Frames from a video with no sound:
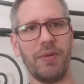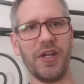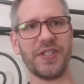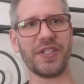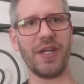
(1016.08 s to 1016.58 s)

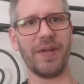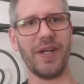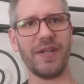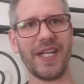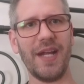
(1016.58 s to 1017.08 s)
boss is
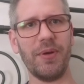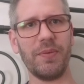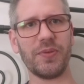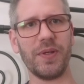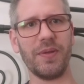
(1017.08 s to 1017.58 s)
coming out. I can't
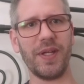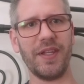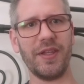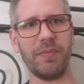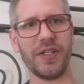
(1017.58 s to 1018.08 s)
remember which one. I
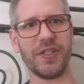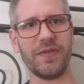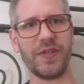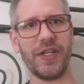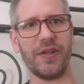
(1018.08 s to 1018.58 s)
think the boss
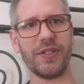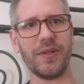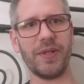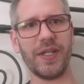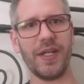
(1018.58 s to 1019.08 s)
is over here,
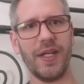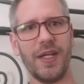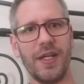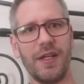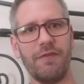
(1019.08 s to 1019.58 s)
so I want to
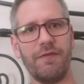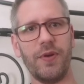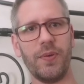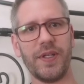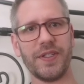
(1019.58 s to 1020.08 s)

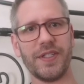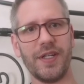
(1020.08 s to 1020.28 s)
focus